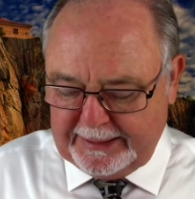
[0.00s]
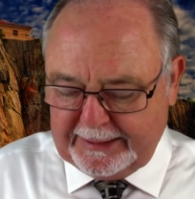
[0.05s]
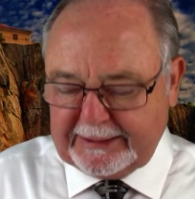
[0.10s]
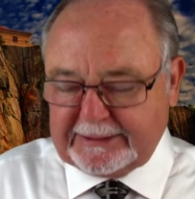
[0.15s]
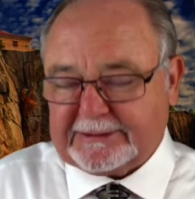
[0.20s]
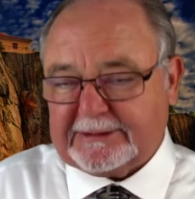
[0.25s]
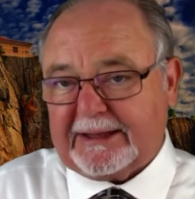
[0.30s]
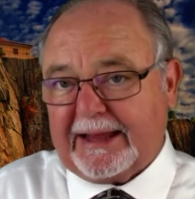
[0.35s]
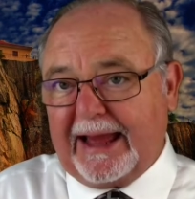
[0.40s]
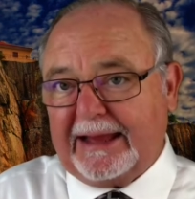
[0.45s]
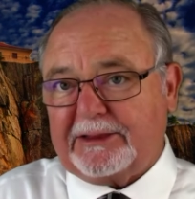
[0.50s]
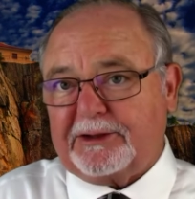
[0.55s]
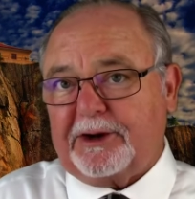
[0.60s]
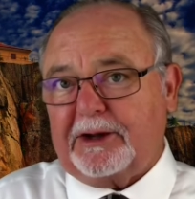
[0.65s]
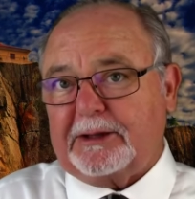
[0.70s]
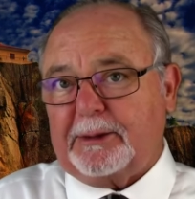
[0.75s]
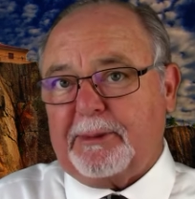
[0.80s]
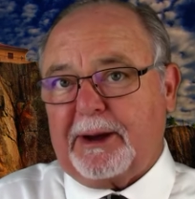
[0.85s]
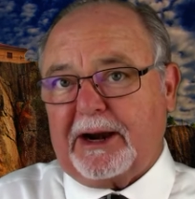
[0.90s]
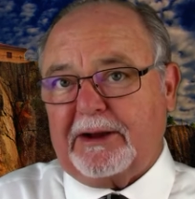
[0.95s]
He's landed
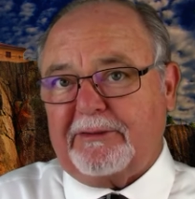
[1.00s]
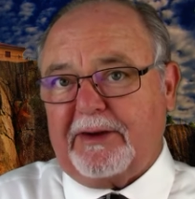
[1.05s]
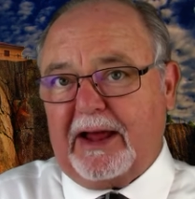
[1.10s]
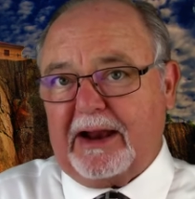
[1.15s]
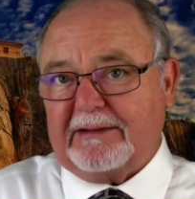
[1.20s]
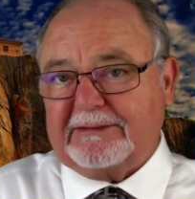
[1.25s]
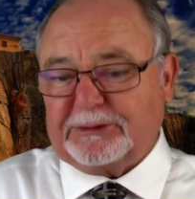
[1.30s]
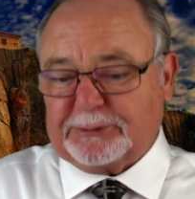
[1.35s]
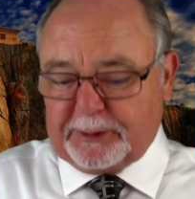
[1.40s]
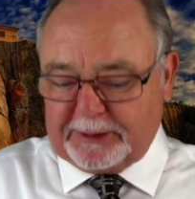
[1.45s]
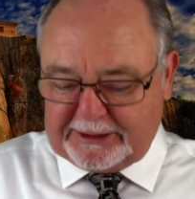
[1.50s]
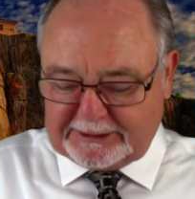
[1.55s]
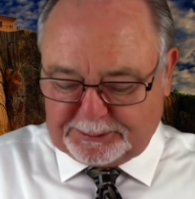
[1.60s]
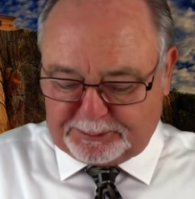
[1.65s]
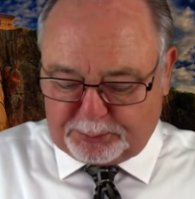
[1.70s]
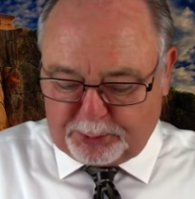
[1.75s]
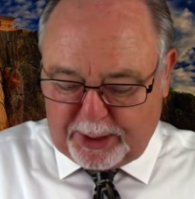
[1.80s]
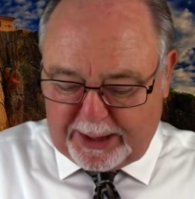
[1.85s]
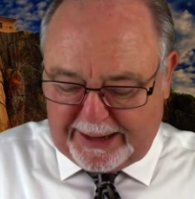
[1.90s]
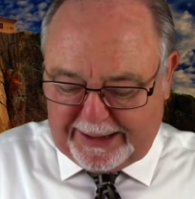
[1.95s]
on the Mount of Olives with his
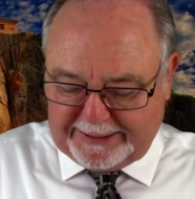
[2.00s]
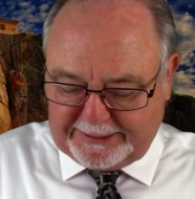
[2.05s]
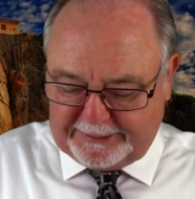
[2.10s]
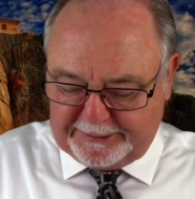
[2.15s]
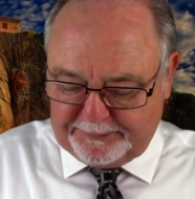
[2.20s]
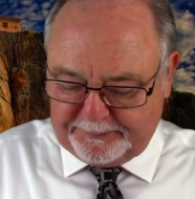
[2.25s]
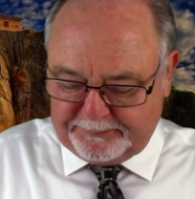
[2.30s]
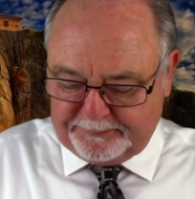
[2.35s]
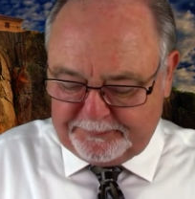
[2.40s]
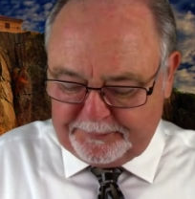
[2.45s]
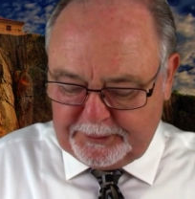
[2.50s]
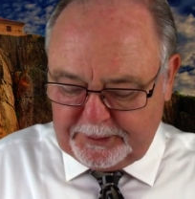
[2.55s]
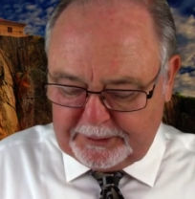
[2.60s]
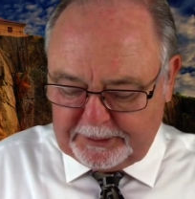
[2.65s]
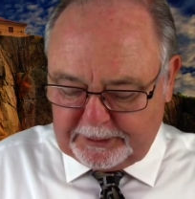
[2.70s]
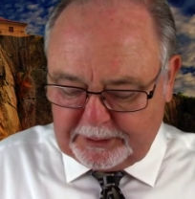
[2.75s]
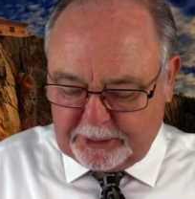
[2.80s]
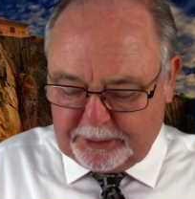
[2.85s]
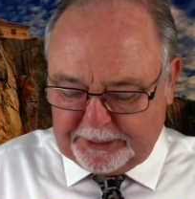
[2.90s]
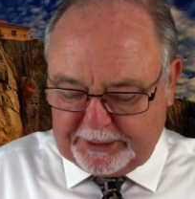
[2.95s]
bride,
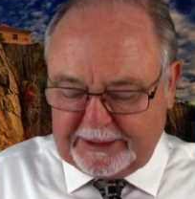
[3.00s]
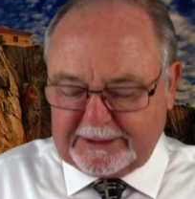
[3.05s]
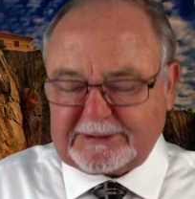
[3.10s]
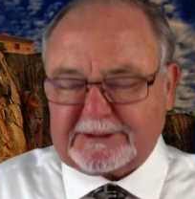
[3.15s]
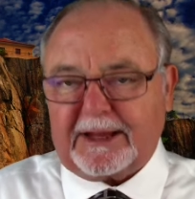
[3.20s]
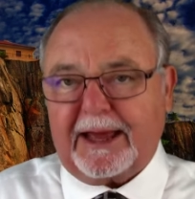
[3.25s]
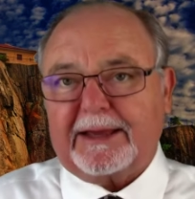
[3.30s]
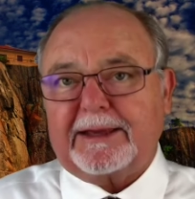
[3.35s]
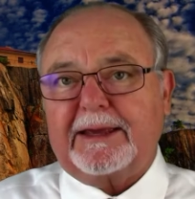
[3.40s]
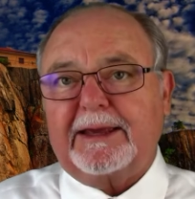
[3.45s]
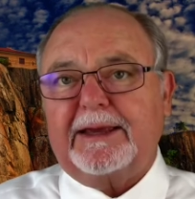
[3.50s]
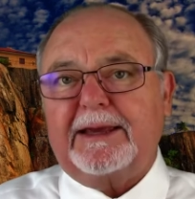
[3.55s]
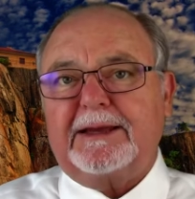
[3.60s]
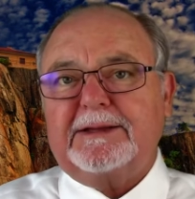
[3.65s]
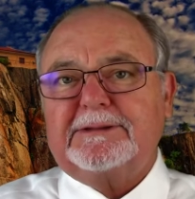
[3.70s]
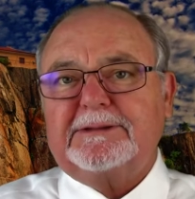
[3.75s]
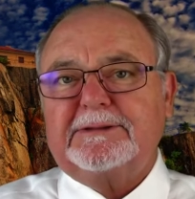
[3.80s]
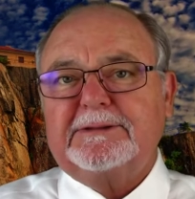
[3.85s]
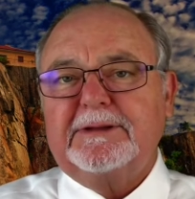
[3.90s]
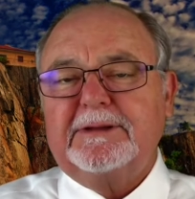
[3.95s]
glorious like he
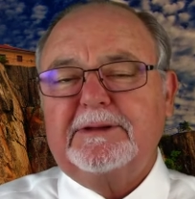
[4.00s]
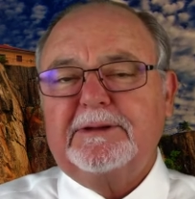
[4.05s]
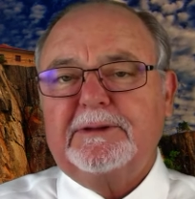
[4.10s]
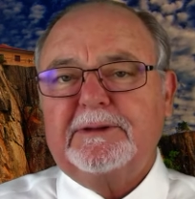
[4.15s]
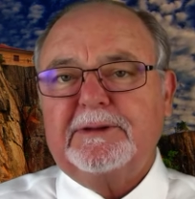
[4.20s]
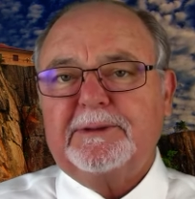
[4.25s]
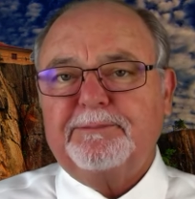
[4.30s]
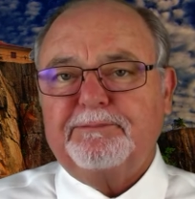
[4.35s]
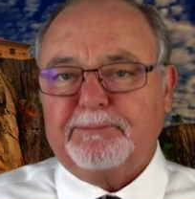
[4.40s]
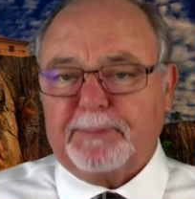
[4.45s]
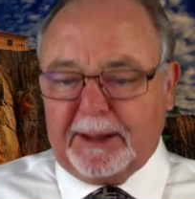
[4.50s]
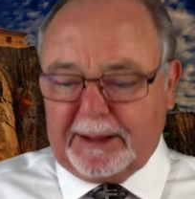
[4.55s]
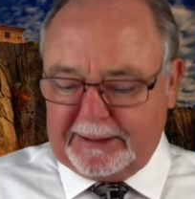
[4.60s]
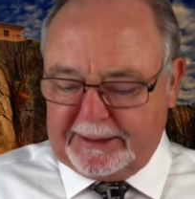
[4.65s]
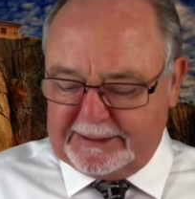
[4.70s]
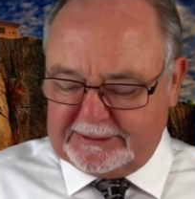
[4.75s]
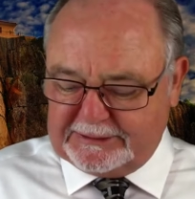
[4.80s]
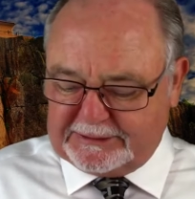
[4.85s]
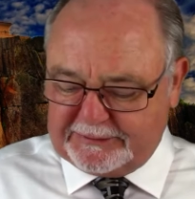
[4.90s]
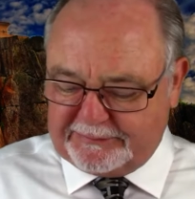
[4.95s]
is,
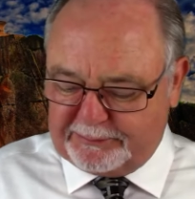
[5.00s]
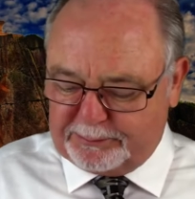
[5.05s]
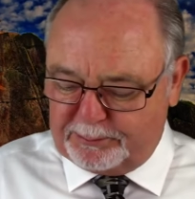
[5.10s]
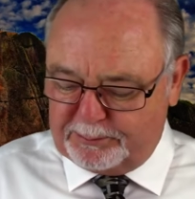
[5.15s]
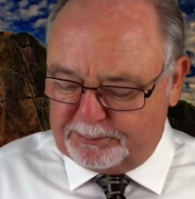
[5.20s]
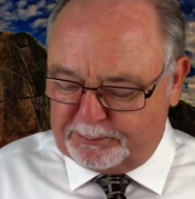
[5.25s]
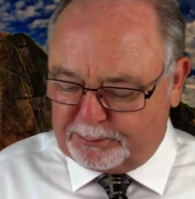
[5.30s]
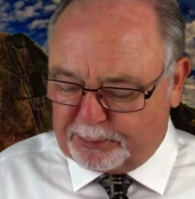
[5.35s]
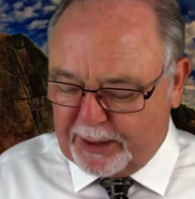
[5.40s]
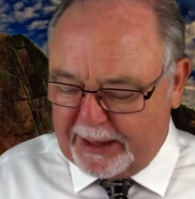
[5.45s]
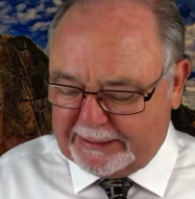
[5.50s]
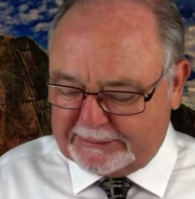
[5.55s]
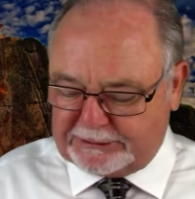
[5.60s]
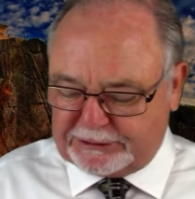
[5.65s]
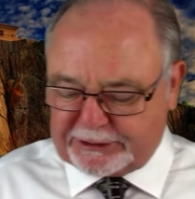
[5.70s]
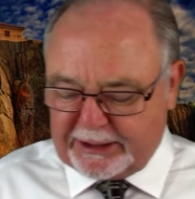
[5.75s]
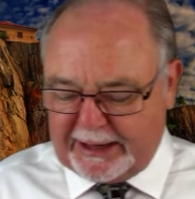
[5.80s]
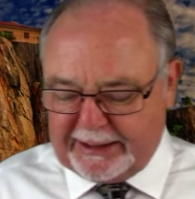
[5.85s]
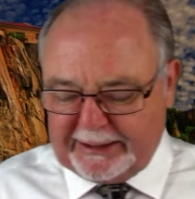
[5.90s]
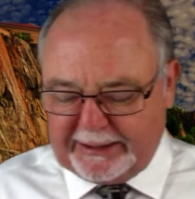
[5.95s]
millions of bright,
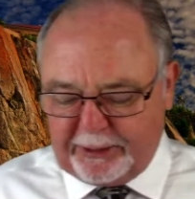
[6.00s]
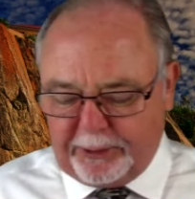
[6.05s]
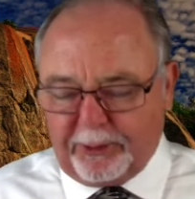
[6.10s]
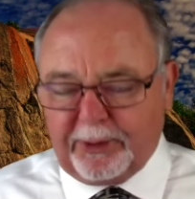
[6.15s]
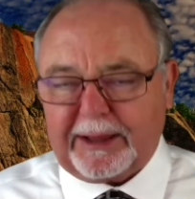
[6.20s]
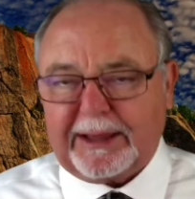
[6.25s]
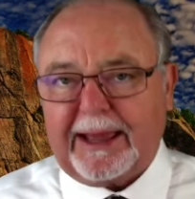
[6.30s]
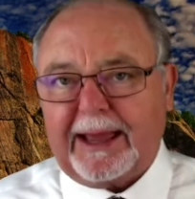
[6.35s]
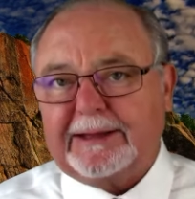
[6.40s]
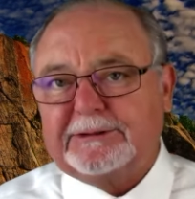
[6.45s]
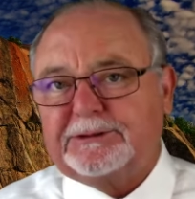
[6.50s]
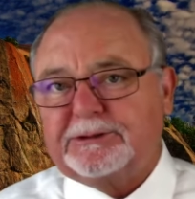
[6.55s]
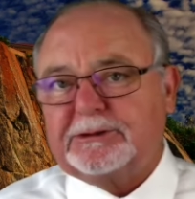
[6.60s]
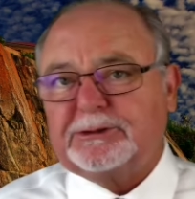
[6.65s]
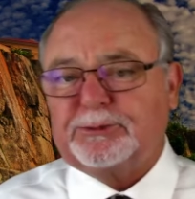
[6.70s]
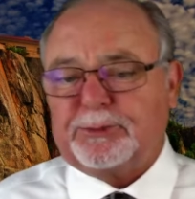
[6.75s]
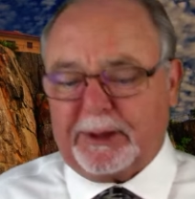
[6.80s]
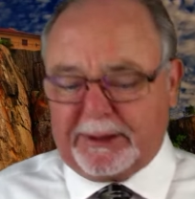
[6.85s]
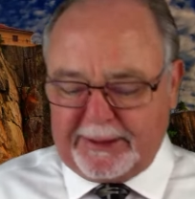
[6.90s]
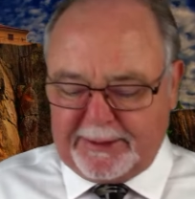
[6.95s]
shining, holy
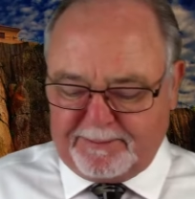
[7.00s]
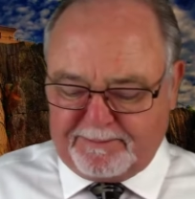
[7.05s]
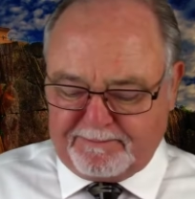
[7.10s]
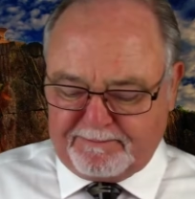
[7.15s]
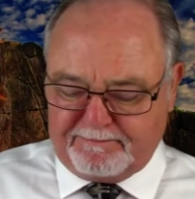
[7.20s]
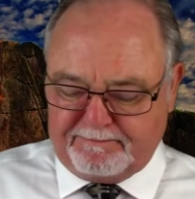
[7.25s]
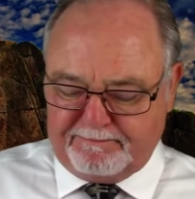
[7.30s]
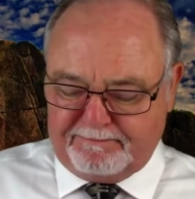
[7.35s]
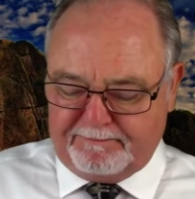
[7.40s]
angels with him.